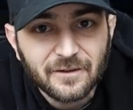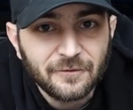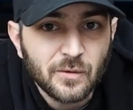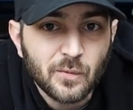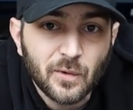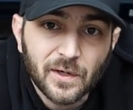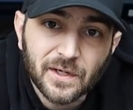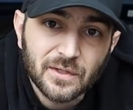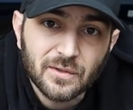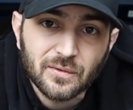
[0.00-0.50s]
If
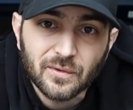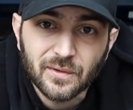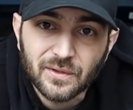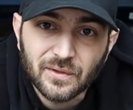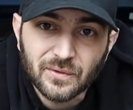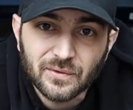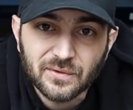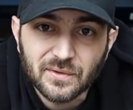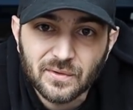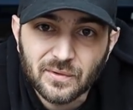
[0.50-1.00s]
you want to do it,
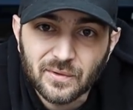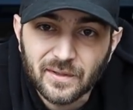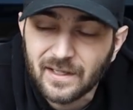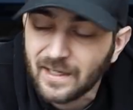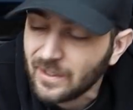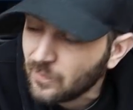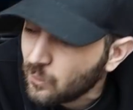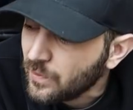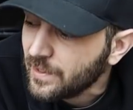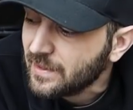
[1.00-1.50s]
you'll do
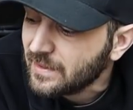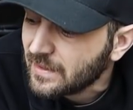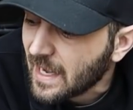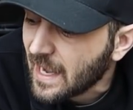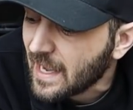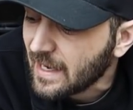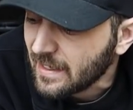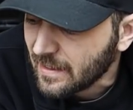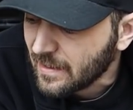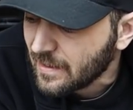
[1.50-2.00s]
it. And with
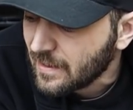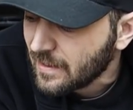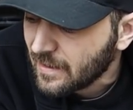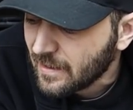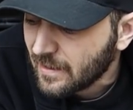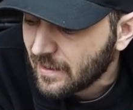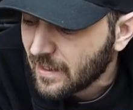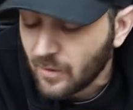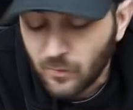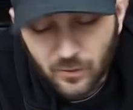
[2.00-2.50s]
that,
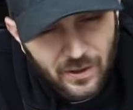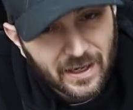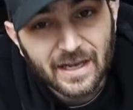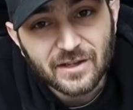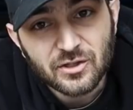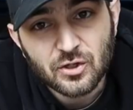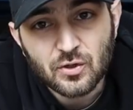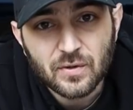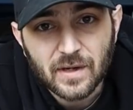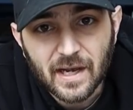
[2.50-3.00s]
I will
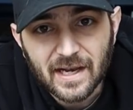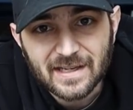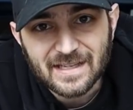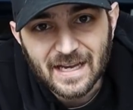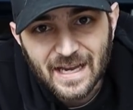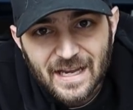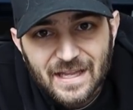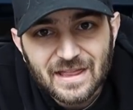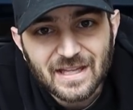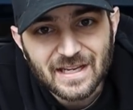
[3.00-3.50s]
catch you guys
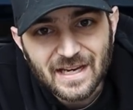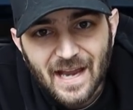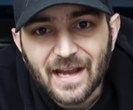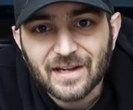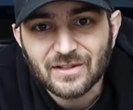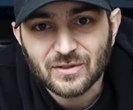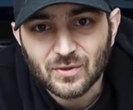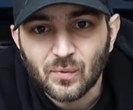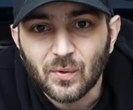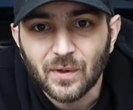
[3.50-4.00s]
in the
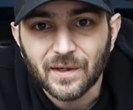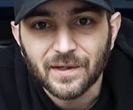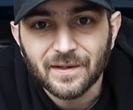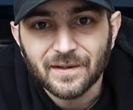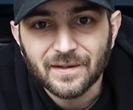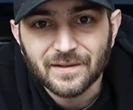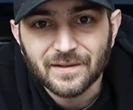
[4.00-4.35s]
next one.